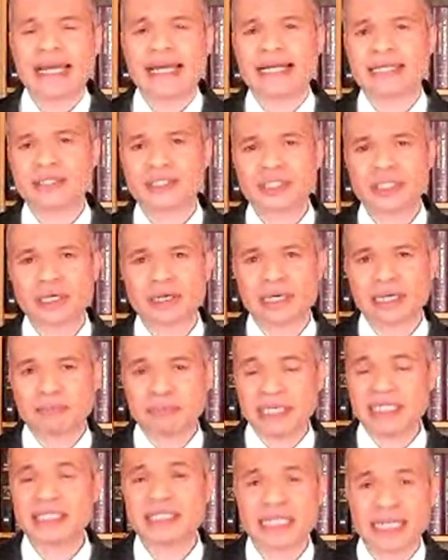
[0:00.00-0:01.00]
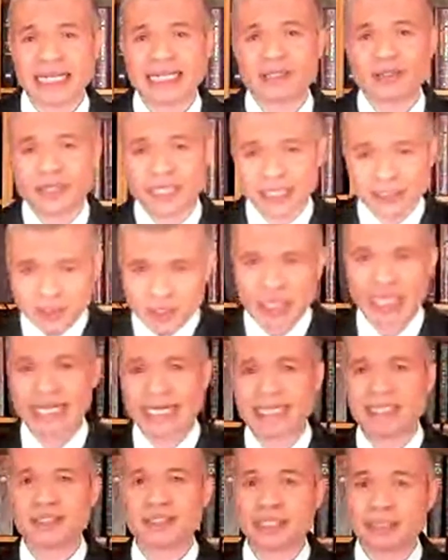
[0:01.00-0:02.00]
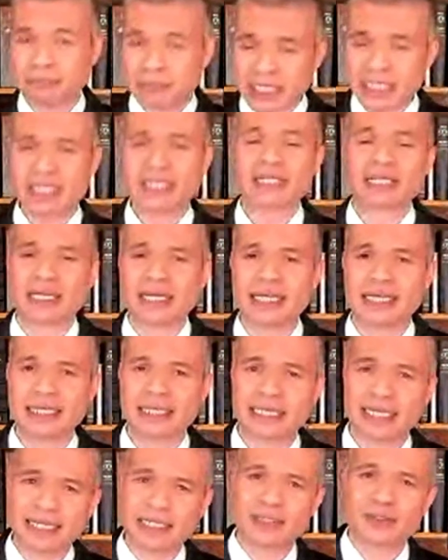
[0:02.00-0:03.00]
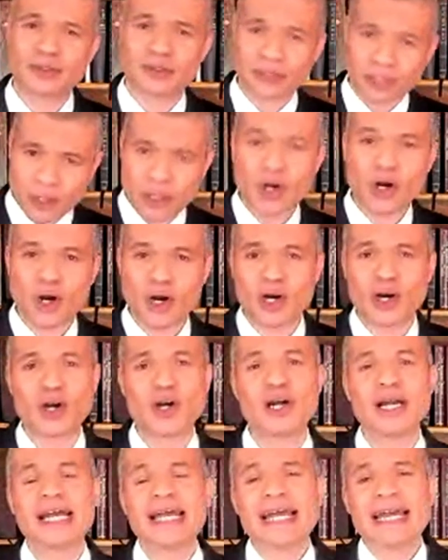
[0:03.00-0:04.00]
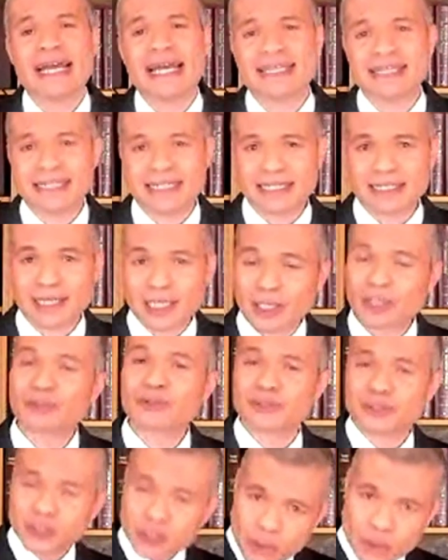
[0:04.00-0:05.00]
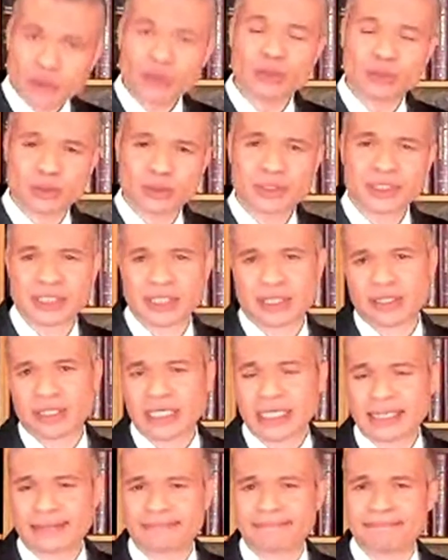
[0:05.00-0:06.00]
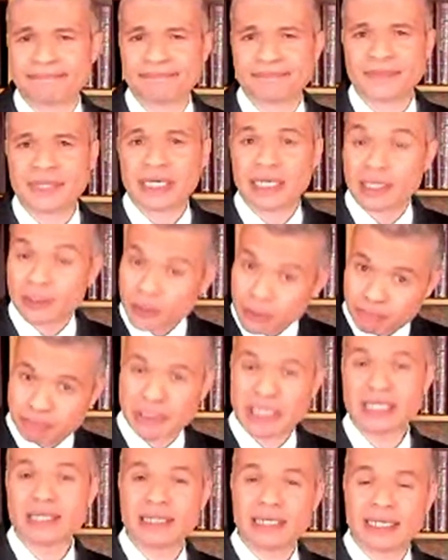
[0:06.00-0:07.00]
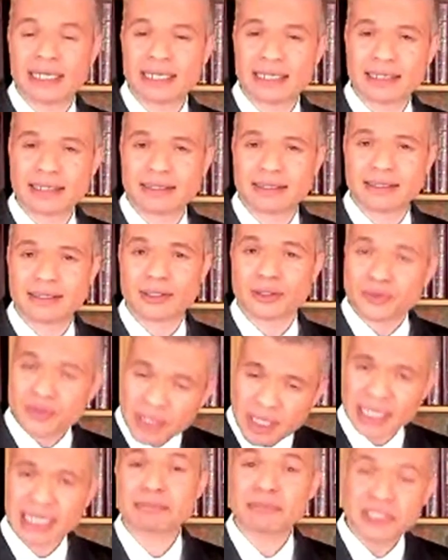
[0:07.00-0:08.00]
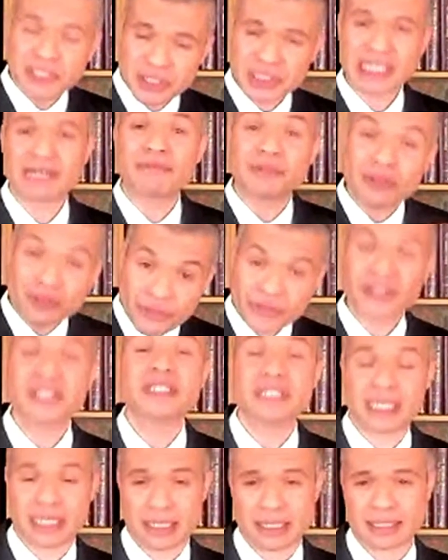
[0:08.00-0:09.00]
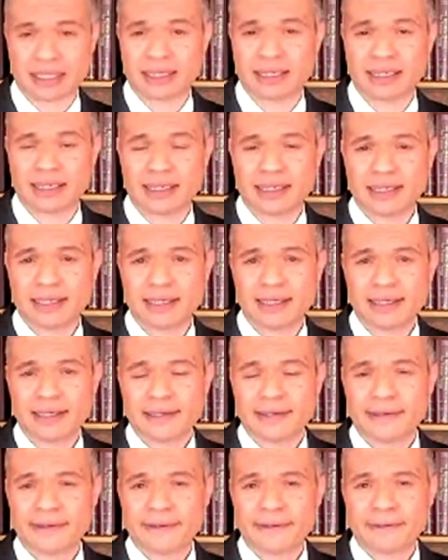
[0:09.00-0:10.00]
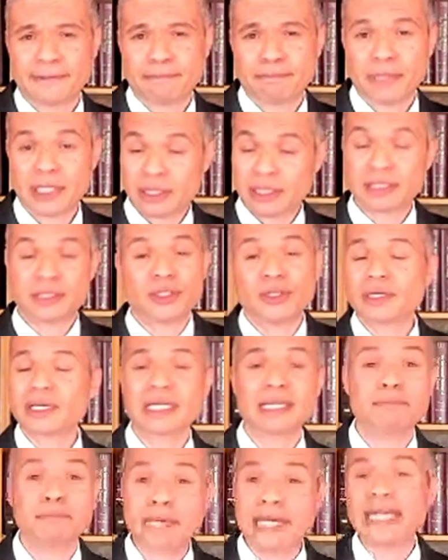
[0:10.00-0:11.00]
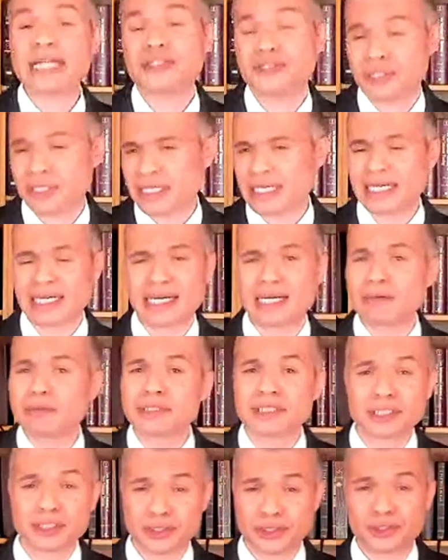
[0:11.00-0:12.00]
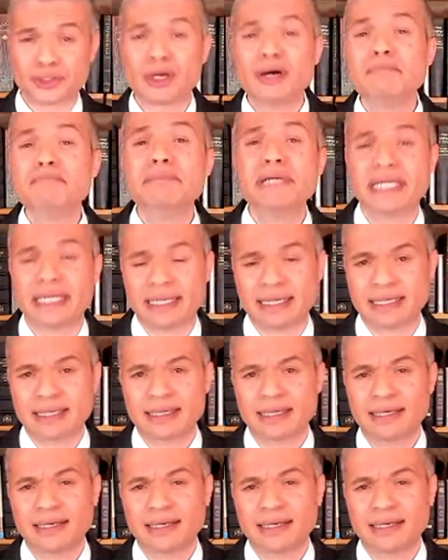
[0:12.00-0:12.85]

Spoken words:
And so I basically had to get changed immediately, get into the car, and then go to school so that I could be there on time at 7:30. But as you can imagine, I was a zombie.